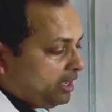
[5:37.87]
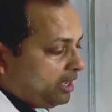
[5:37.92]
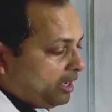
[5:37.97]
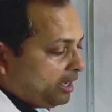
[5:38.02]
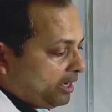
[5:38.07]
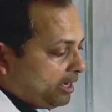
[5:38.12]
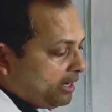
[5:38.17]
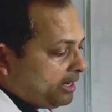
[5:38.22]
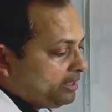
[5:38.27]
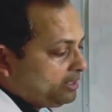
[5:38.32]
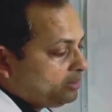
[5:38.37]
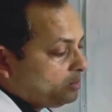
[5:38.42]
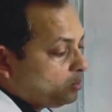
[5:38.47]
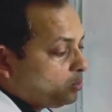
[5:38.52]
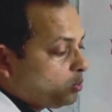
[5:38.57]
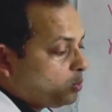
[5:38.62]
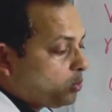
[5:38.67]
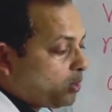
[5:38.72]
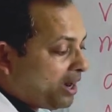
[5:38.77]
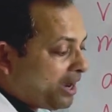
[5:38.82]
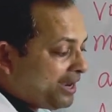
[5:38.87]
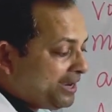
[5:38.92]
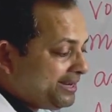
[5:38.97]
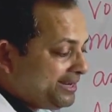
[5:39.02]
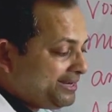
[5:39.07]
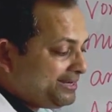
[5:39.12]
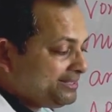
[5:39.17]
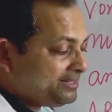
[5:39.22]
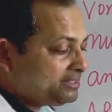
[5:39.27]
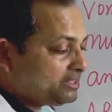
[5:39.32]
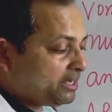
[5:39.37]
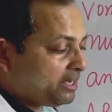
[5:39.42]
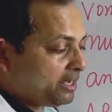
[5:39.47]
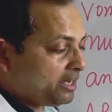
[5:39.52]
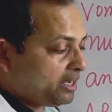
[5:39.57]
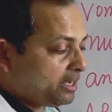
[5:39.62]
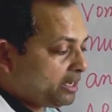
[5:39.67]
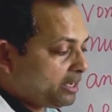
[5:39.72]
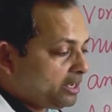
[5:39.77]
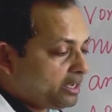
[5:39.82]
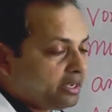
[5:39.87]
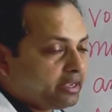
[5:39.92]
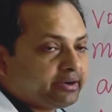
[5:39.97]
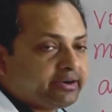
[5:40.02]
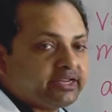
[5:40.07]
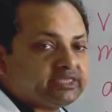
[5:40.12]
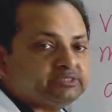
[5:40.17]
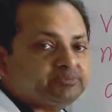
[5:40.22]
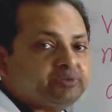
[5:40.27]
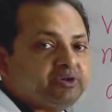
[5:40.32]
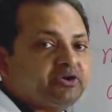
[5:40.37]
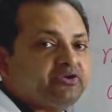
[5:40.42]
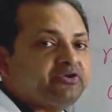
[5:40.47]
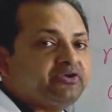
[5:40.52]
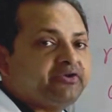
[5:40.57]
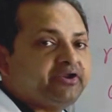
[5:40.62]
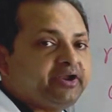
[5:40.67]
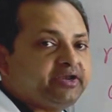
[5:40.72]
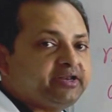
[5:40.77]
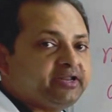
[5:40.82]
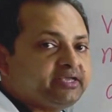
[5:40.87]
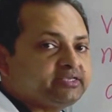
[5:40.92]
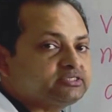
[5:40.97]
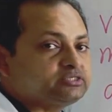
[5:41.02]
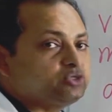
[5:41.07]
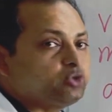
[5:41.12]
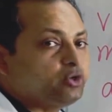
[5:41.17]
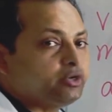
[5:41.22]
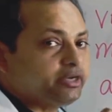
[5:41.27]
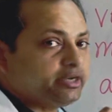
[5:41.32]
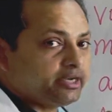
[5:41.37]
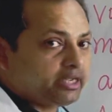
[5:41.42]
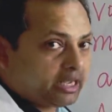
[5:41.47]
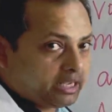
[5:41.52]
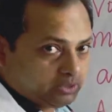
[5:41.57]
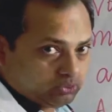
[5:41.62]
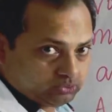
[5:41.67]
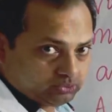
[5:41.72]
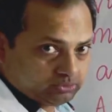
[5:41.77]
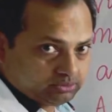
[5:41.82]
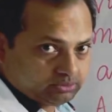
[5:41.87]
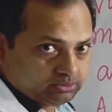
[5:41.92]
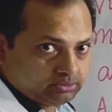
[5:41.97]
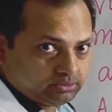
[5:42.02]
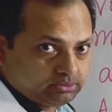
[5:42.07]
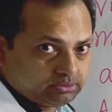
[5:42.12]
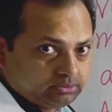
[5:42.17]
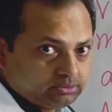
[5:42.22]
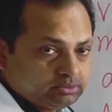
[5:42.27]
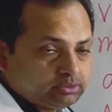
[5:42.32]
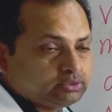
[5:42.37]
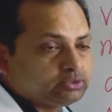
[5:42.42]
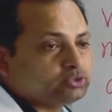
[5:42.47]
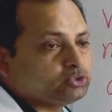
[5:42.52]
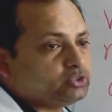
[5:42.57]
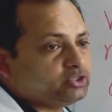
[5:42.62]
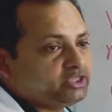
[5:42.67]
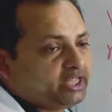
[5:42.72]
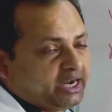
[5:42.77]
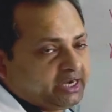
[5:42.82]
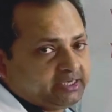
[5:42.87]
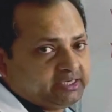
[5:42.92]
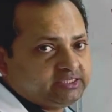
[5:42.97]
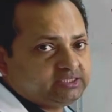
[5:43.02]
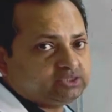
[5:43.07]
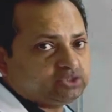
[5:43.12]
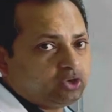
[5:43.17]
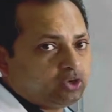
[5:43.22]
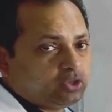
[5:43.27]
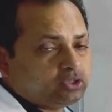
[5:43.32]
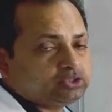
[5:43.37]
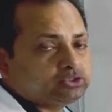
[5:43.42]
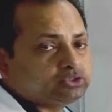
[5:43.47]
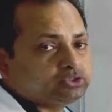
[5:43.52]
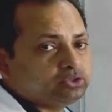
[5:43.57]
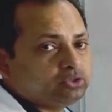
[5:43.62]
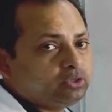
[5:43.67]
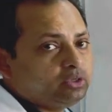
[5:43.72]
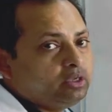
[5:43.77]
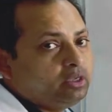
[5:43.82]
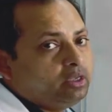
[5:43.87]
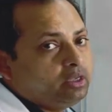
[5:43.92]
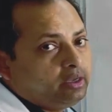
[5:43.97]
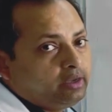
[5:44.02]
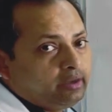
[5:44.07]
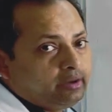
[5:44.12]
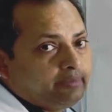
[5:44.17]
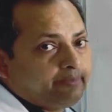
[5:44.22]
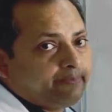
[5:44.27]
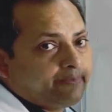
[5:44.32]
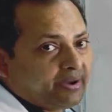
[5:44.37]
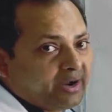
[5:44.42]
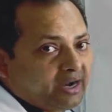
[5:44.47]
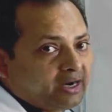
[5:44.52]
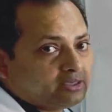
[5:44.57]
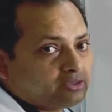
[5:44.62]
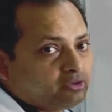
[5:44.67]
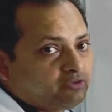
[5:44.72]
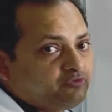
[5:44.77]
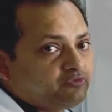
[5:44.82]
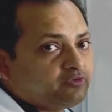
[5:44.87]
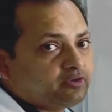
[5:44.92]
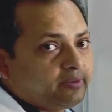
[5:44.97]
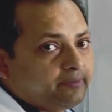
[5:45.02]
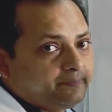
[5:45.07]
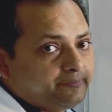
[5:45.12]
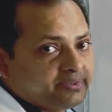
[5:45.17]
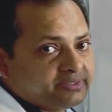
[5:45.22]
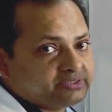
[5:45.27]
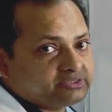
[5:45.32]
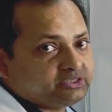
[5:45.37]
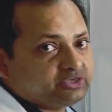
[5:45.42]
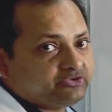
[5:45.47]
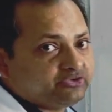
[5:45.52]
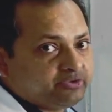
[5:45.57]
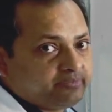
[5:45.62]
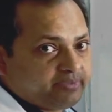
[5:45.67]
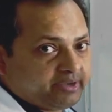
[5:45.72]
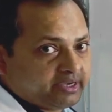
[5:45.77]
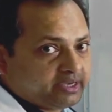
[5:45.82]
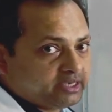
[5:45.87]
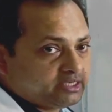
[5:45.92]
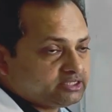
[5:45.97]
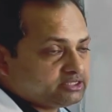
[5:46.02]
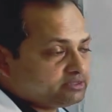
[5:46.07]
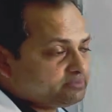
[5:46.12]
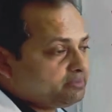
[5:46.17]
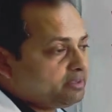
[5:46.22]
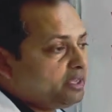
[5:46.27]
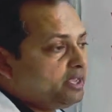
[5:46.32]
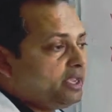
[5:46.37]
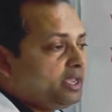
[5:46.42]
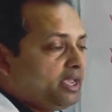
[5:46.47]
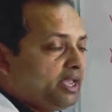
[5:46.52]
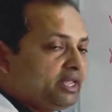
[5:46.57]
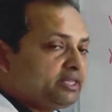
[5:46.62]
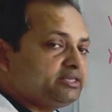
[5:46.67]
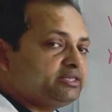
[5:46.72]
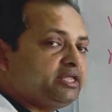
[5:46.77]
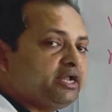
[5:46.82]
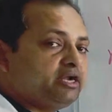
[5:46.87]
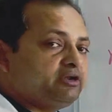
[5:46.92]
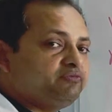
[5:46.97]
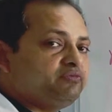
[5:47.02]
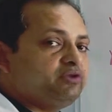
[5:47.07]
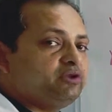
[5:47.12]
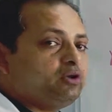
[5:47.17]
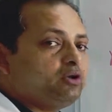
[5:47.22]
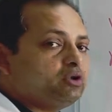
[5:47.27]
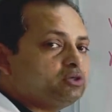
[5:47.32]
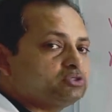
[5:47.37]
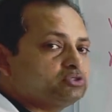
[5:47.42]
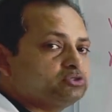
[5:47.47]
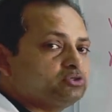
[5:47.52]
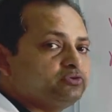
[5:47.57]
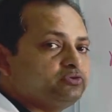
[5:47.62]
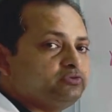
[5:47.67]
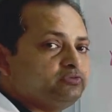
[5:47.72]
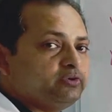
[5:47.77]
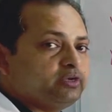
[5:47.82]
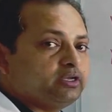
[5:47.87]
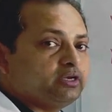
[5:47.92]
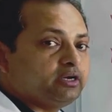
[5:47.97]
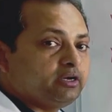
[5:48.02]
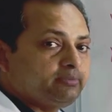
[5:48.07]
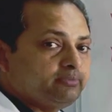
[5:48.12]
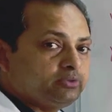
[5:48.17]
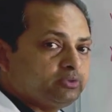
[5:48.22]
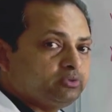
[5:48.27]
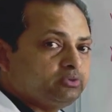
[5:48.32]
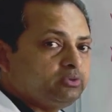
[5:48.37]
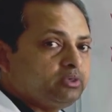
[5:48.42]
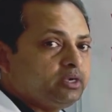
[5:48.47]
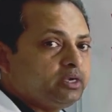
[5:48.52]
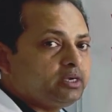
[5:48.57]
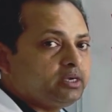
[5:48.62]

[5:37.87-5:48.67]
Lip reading: And why the respiratory rate has gone down. So that is also a part of compensatory mechanism, and that will also you will come to